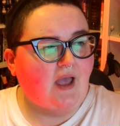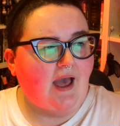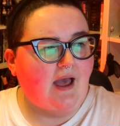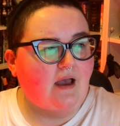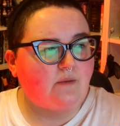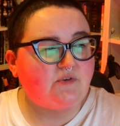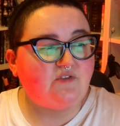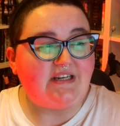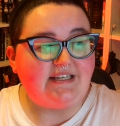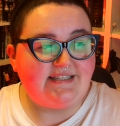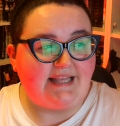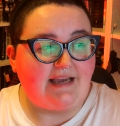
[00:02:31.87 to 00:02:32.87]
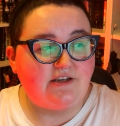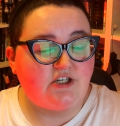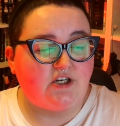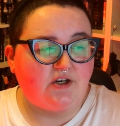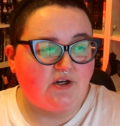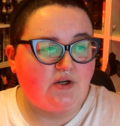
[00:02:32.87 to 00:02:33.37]
Read a
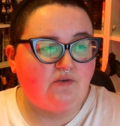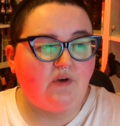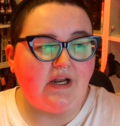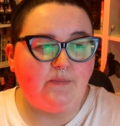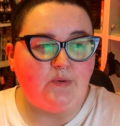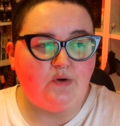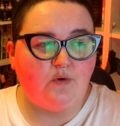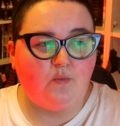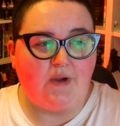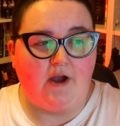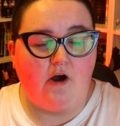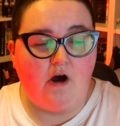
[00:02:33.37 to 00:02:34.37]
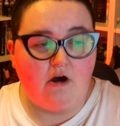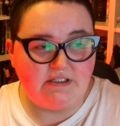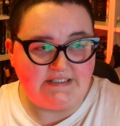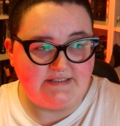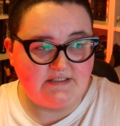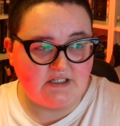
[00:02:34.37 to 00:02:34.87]
slasher. Read a book with
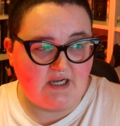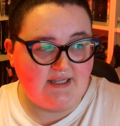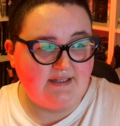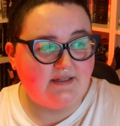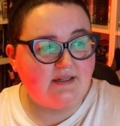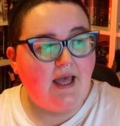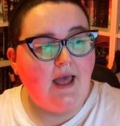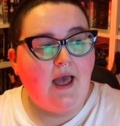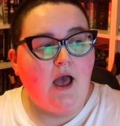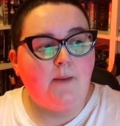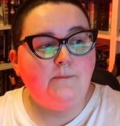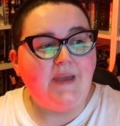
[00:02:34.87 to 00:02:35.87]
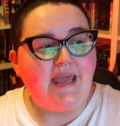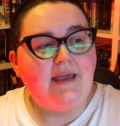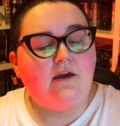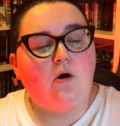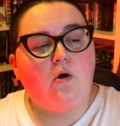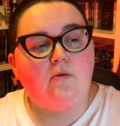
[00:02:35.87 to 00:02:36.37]
haunt in the title.
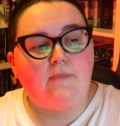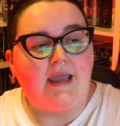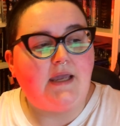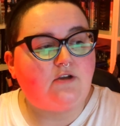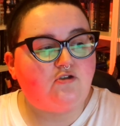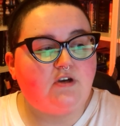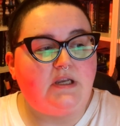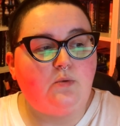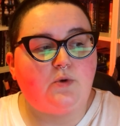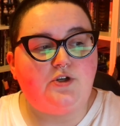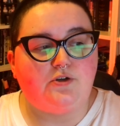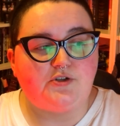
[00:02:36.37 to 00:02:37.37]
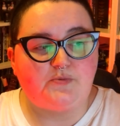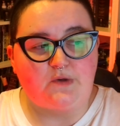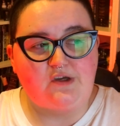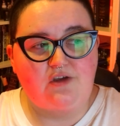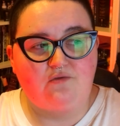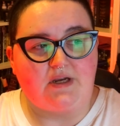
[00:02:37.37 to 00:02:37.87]
Bake or make a treat with your
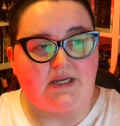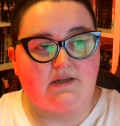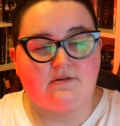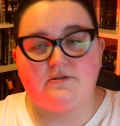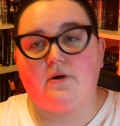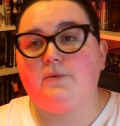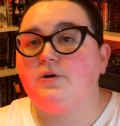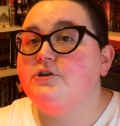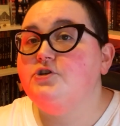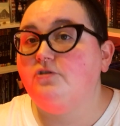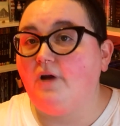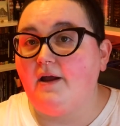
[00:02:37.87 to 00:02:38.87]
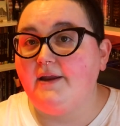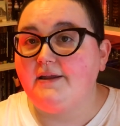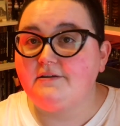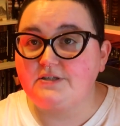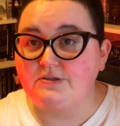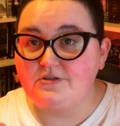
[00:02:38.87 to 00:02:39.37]
spooky read. So I'm going to try
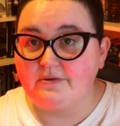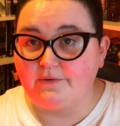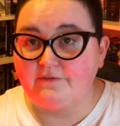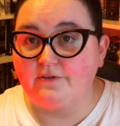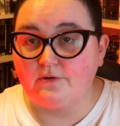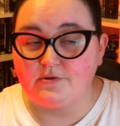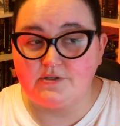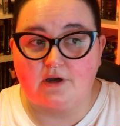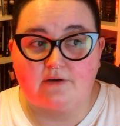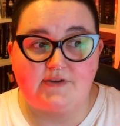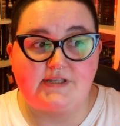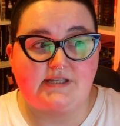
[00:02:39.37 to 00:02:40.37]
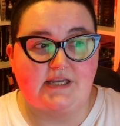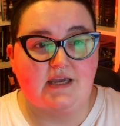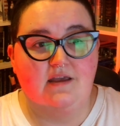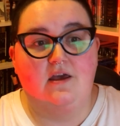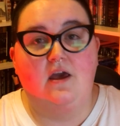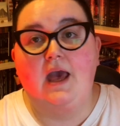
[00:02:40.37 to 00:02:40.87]
and do some of those, obviously,
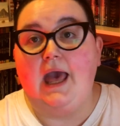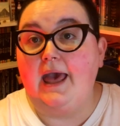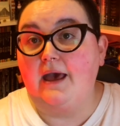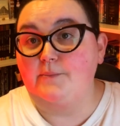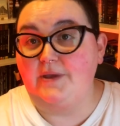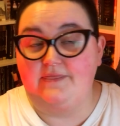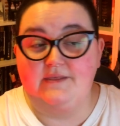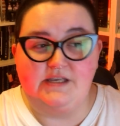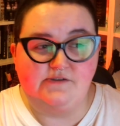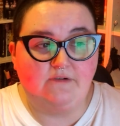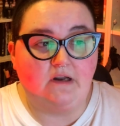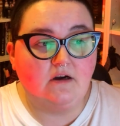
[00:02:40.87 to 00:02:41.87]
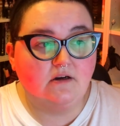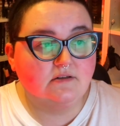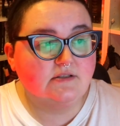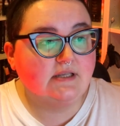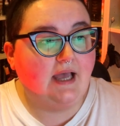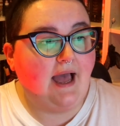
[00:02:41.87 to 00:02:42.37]
in these
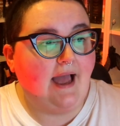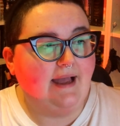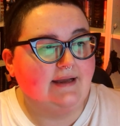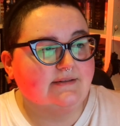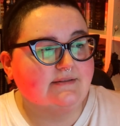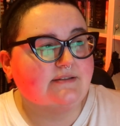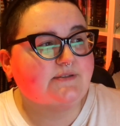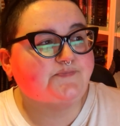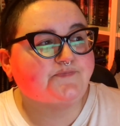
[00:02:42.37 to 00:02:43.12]
vlogs. And